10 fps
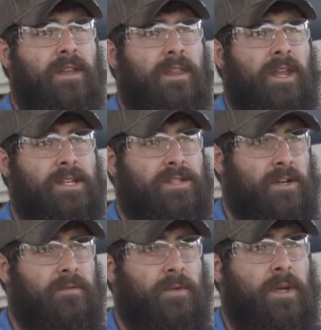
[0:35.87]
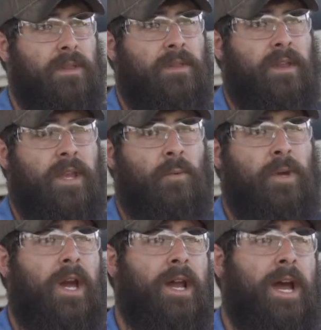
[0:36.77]
that I served with, and we
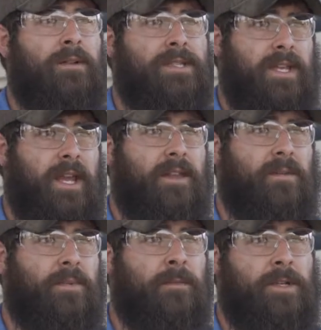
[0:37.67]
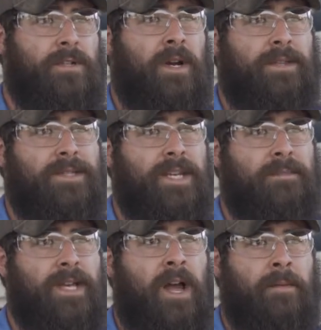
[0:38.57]
got out together pretty much around the same
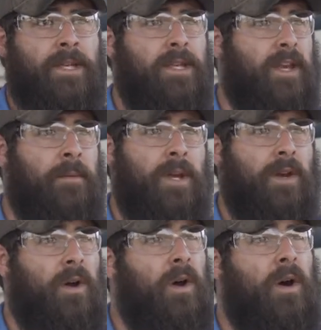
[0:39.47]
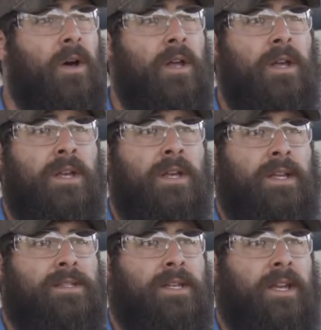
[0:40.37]
time, and he gave me a call
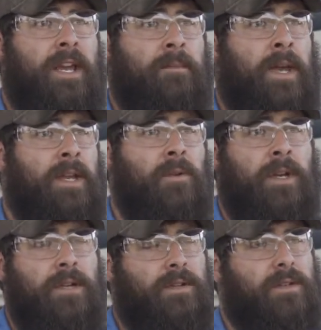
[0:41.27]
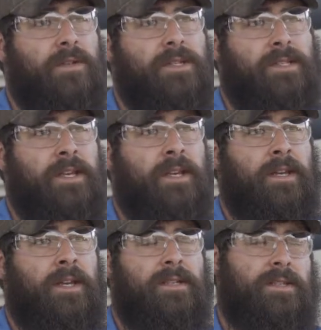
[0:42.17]
and said, hey man, you ready to do this thing?
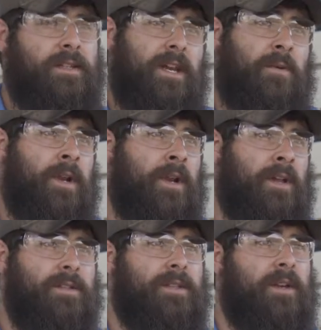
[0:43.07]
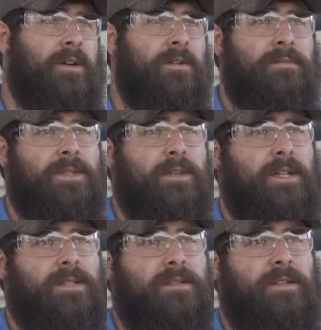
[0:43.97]
And I said, yeah, why not, let's go. So
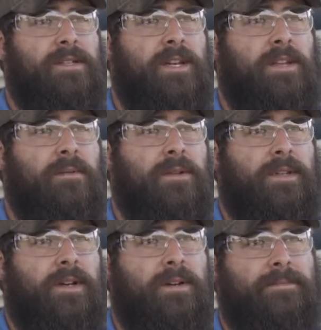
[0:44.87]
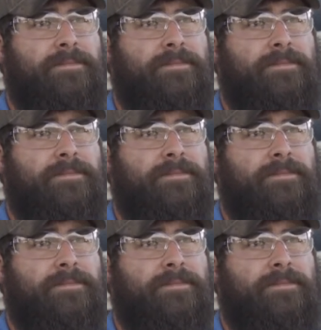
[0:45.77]
that's how that worked out.